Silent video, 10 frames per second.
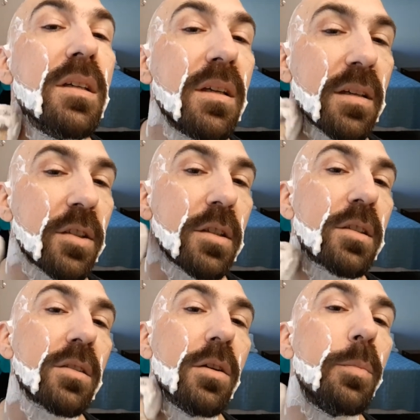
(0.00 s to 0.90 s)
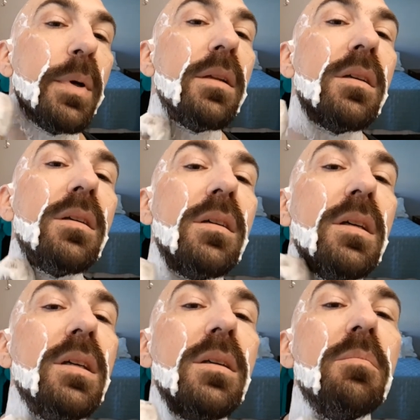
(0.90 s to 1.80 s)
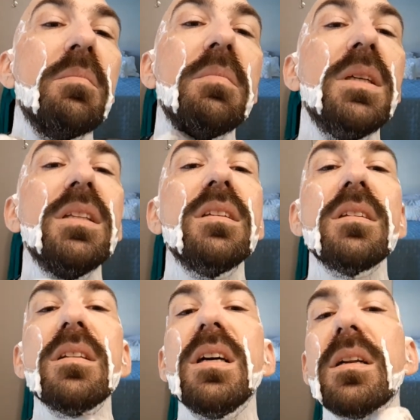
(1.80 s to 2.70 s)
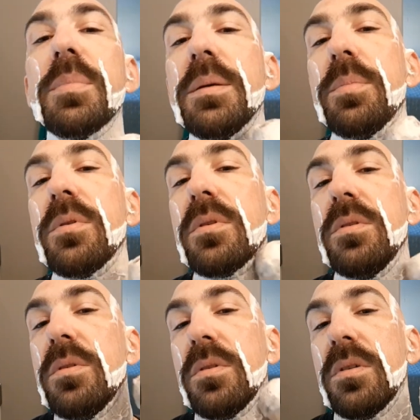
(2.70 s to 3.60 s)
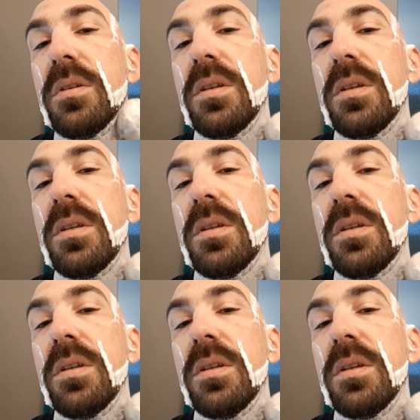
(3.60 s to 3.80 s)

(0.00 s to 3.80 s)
And our church is open, um, and there are a lot of people who